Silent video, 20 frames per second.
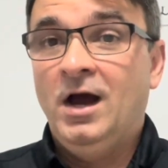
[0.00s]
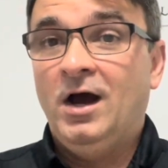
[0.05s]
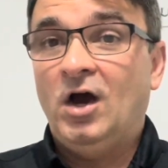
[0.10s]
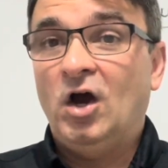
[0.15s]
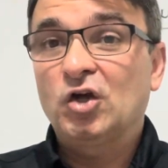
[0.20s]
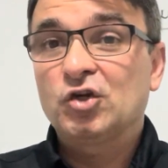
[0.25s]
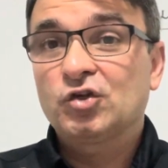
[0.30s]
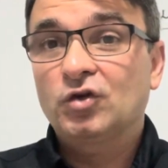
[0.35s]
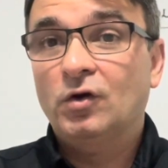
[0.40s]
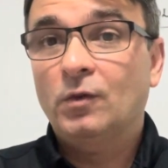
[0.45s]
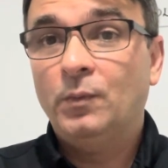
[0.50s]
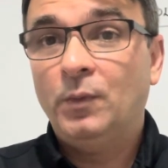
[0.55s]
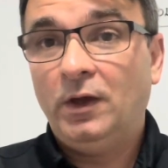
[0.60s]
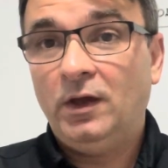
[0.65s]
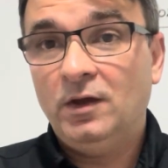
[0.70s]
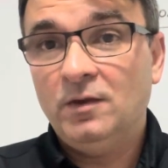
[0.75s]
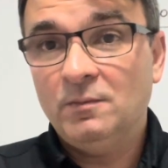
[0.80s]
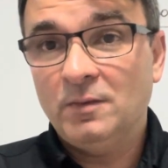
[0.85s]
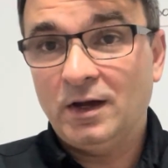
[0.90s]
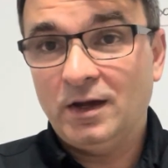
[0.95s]
I start
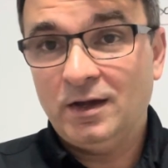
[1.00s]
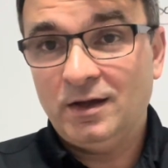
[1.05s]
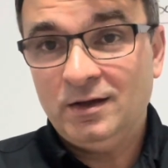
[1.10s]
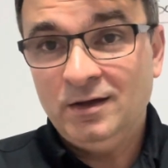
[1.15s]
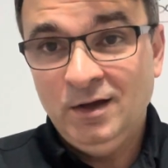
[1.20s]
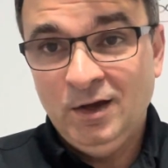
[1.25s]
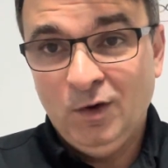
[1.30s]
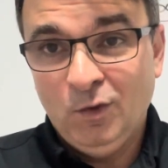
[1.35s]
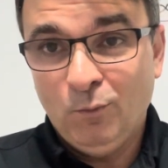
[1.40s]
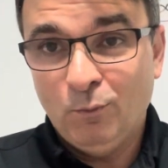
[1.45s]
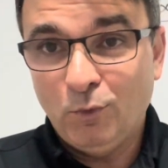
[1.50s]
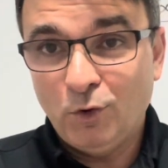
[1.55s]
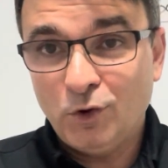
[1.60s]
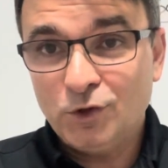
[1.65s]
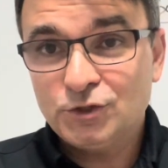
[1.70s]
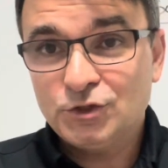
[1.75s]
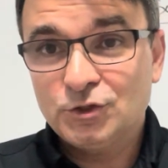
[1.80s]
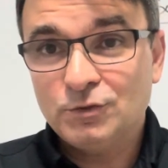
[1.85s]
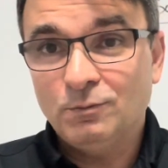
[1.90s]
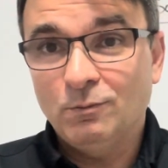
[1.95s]
paying my
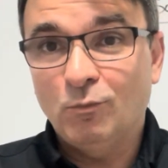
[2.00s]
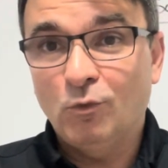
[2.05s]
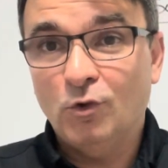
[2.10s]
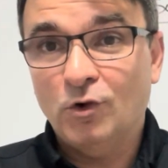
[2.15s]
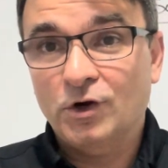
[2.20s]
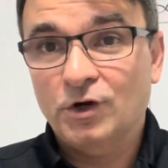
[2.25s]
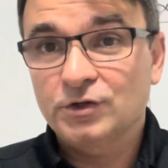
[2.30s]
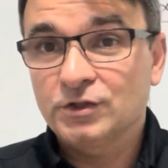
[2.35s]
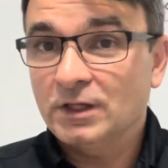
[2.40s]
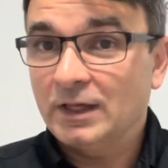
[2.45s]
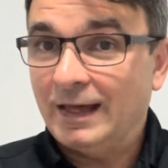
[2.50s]
March mortgage,